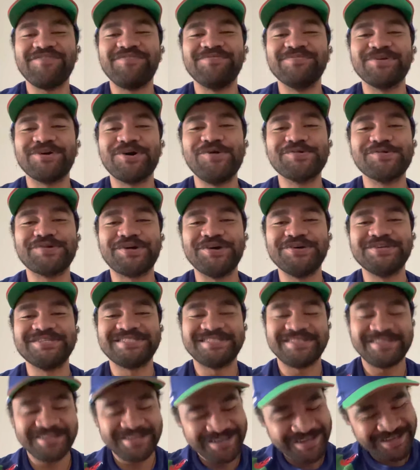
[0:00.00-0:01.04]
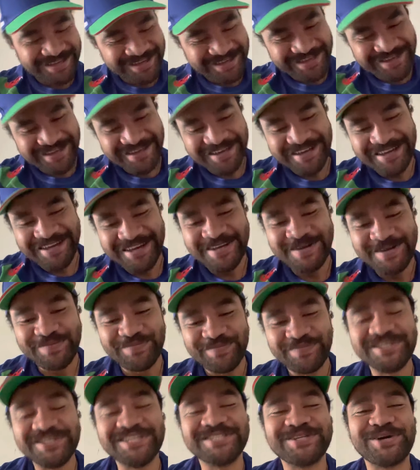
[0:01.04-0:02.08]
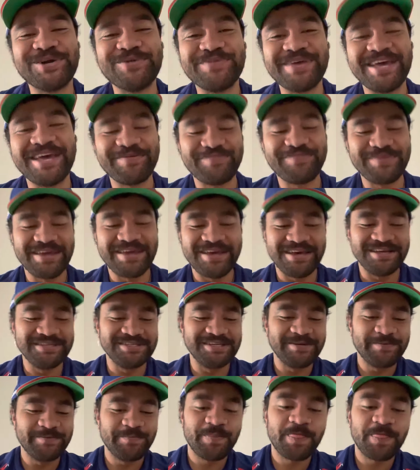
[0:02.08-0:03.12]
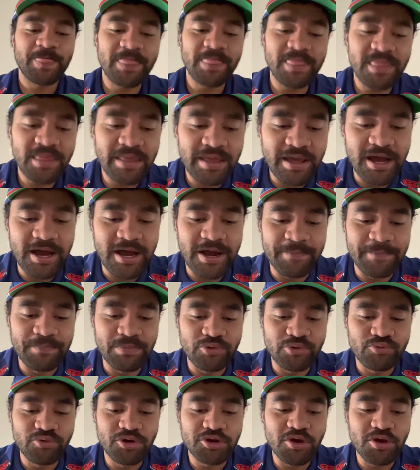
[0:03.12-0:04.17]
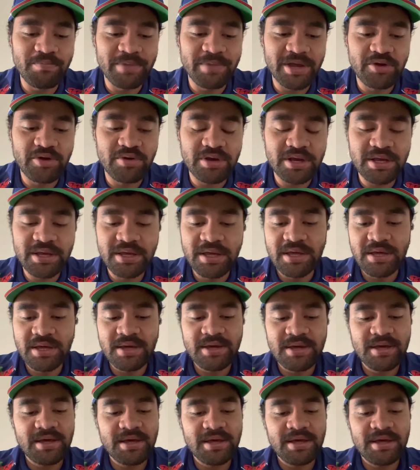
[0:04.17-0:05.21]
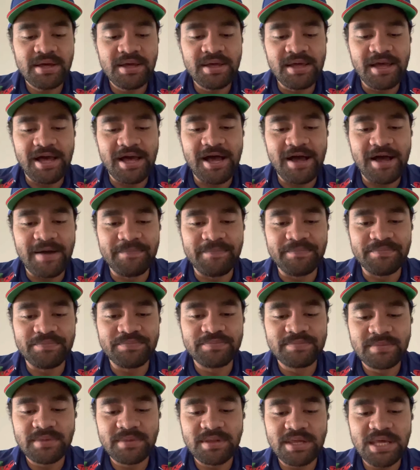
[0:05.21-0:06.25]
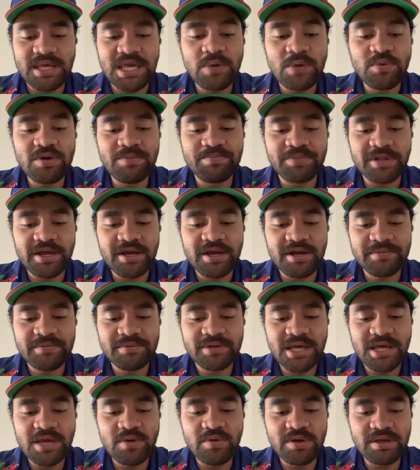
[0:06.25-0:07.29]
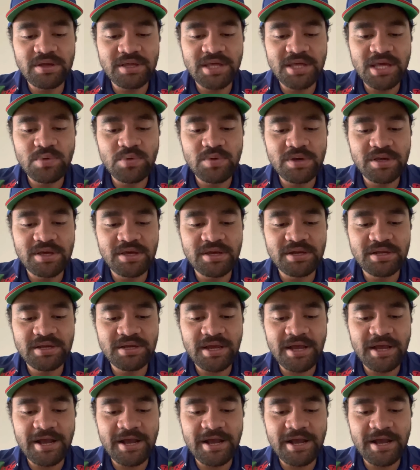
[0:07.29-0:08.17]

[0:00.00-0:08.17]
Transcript: from the Gold Coast. Just got to be happy as, eh? Rocco Berry, Kiwi player, Kiwi kid,